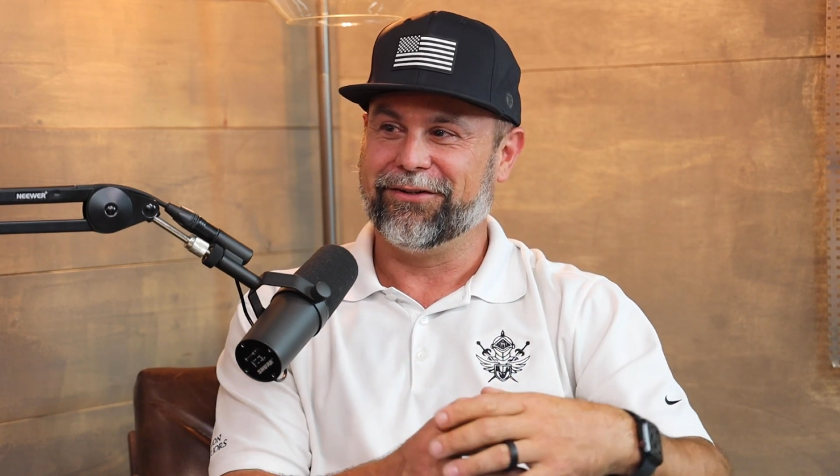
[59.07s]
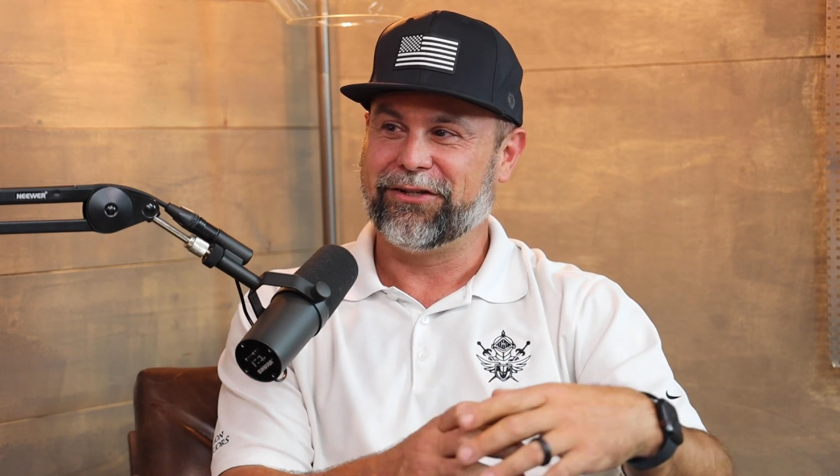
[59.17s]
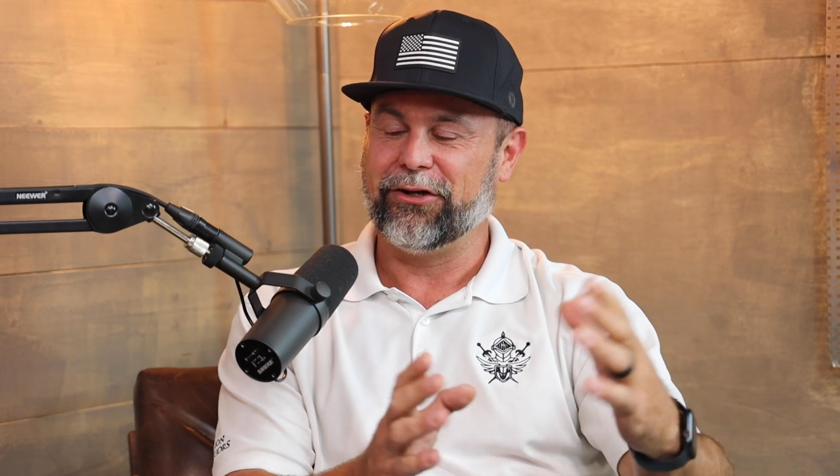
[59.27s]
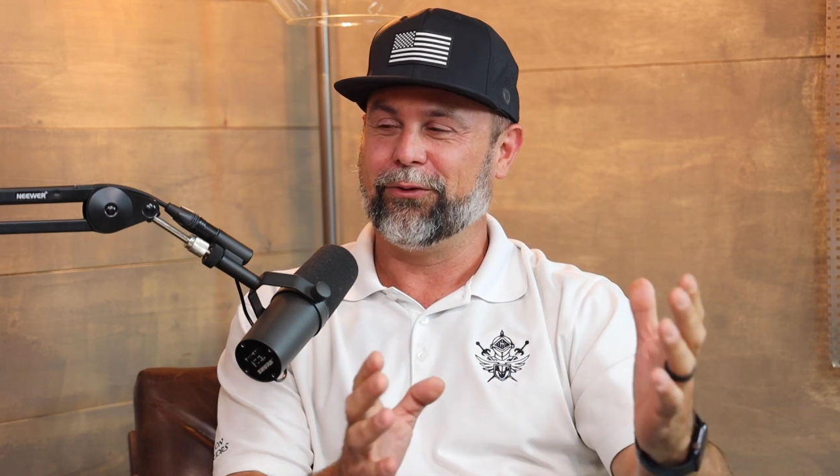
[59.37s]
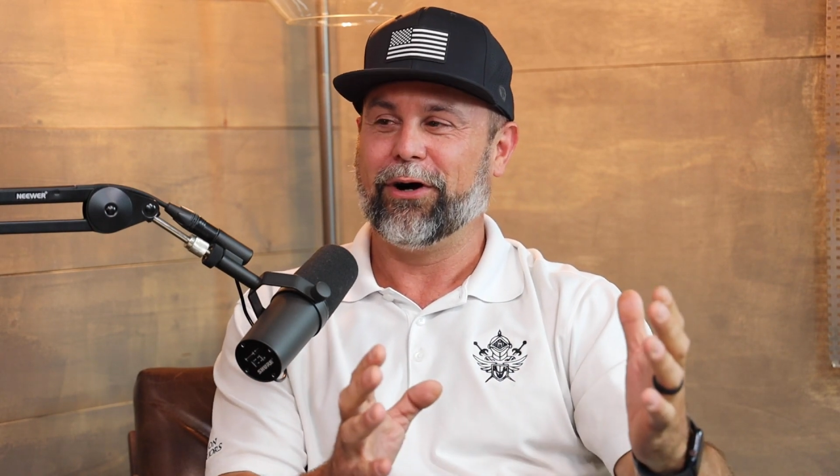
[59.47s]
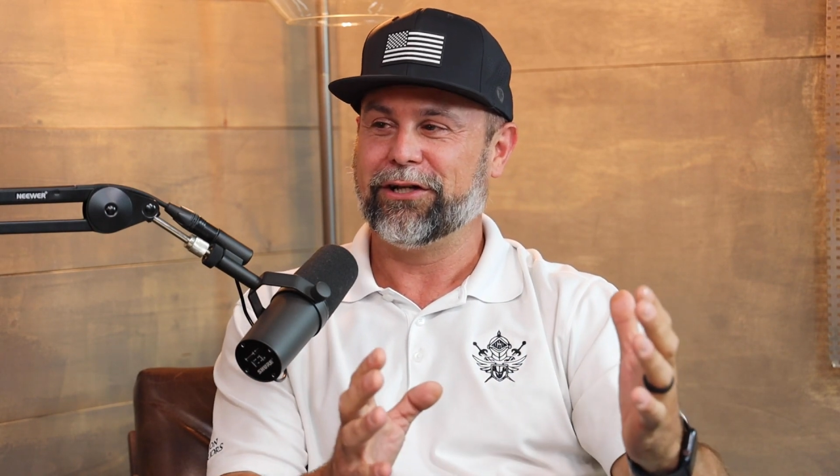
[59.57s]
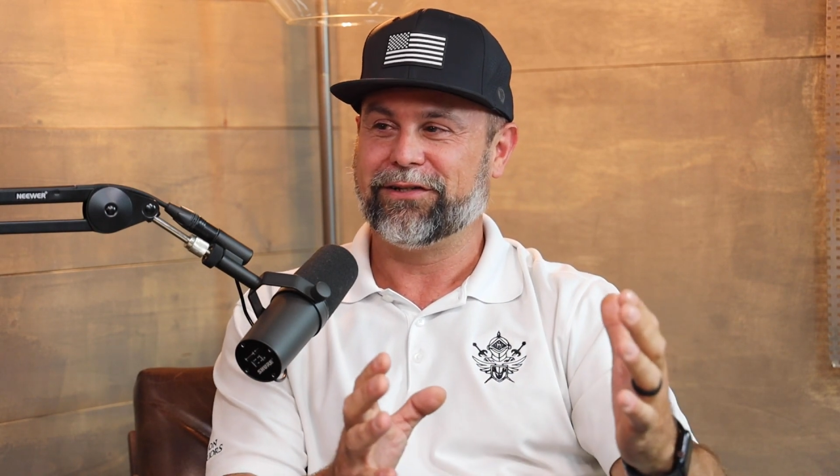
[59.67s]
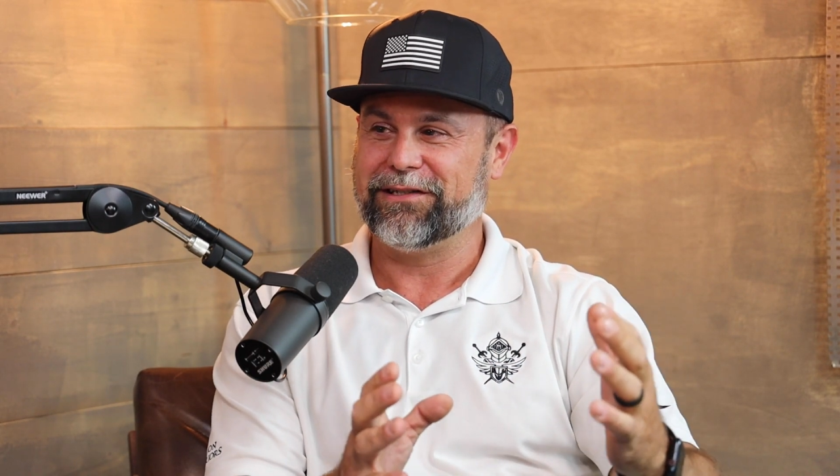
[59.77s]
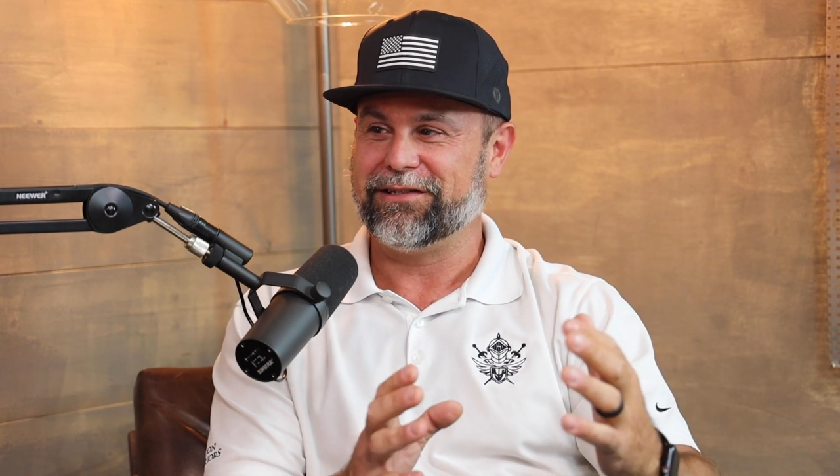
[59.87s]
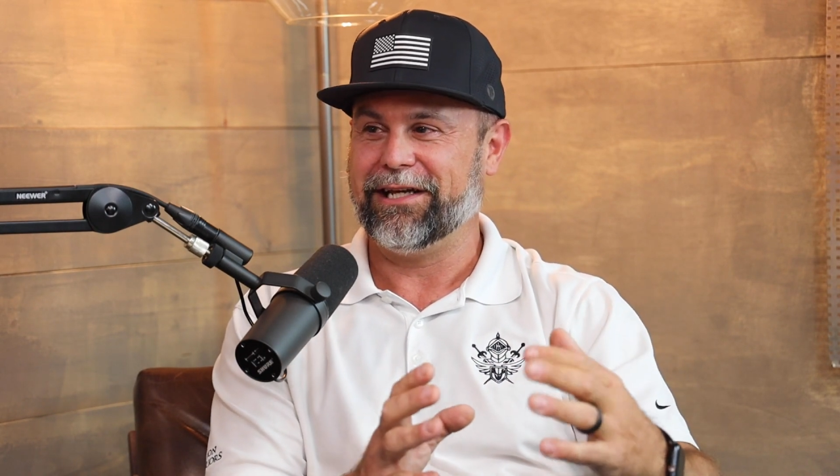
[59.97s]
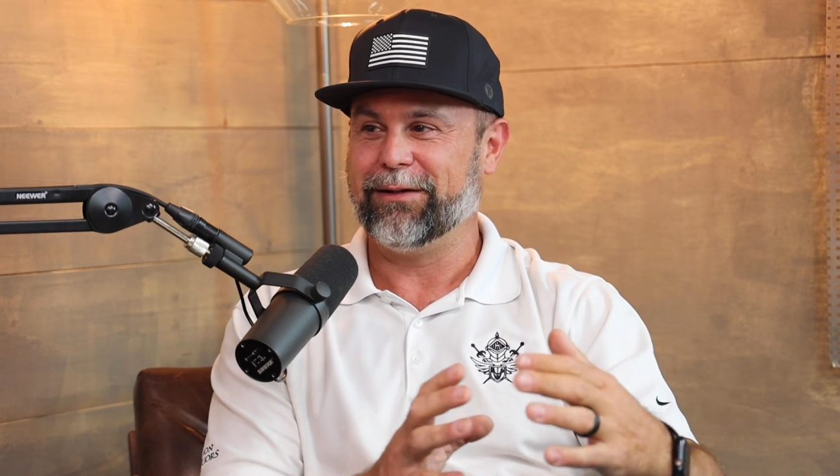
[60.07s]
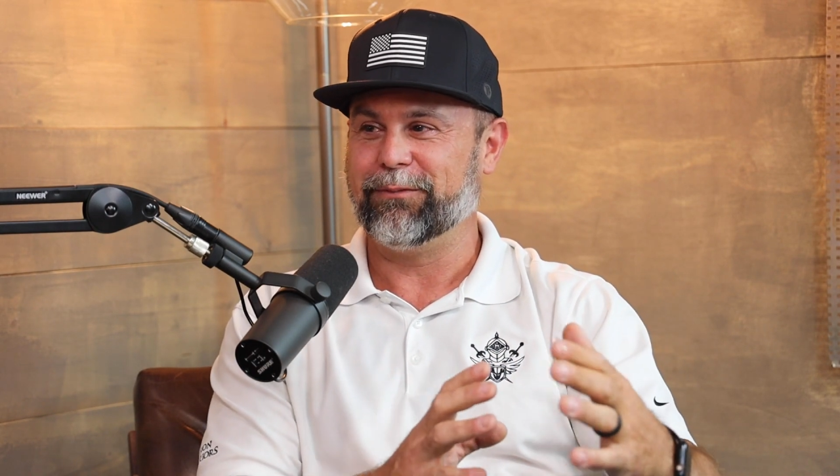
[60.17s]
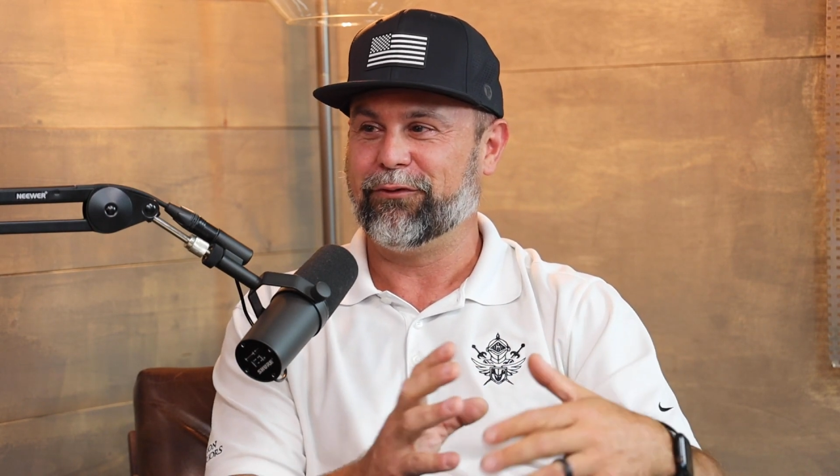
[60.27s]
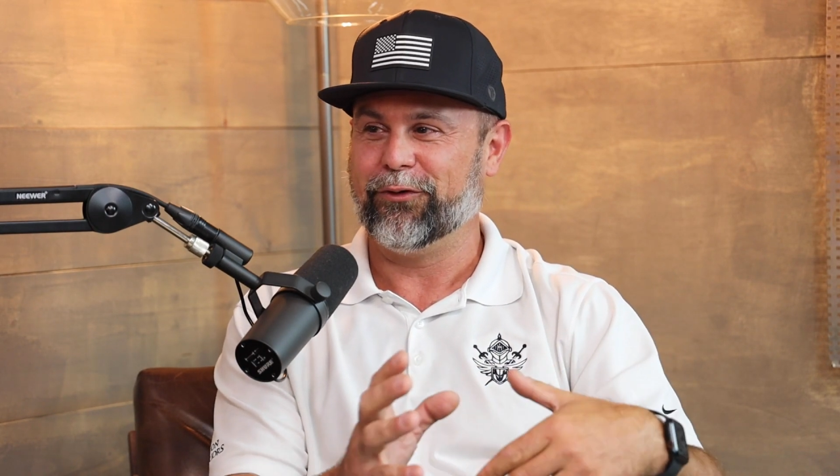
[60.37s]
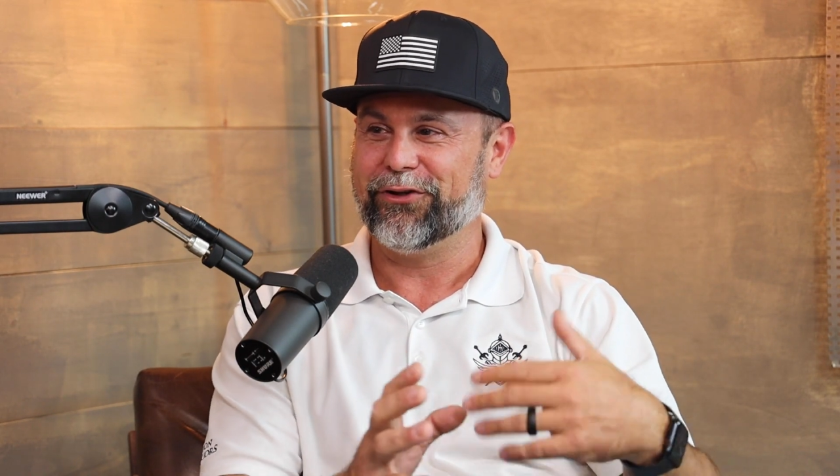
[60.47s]
tell you to watch these 10
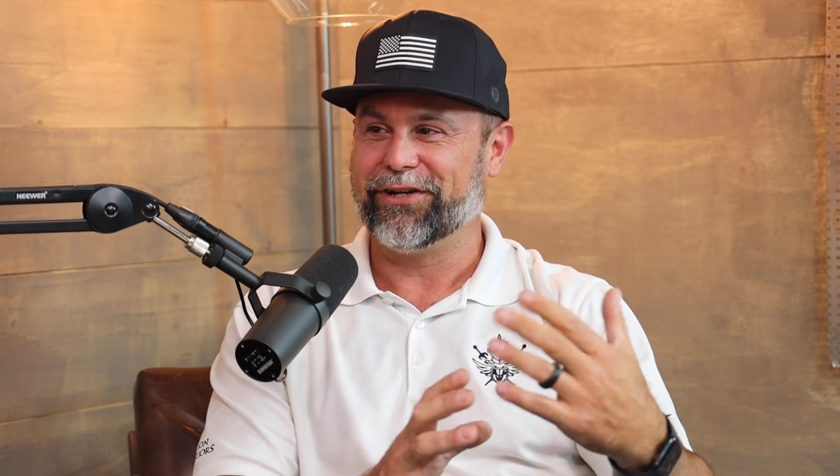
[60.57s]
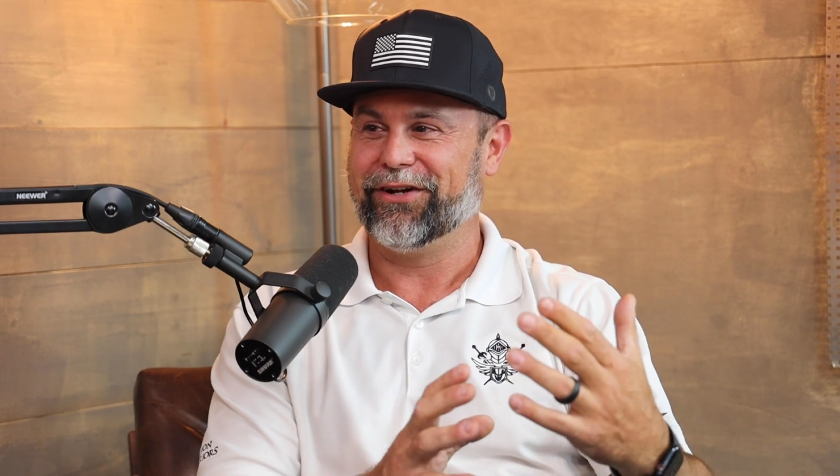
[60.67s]
before you get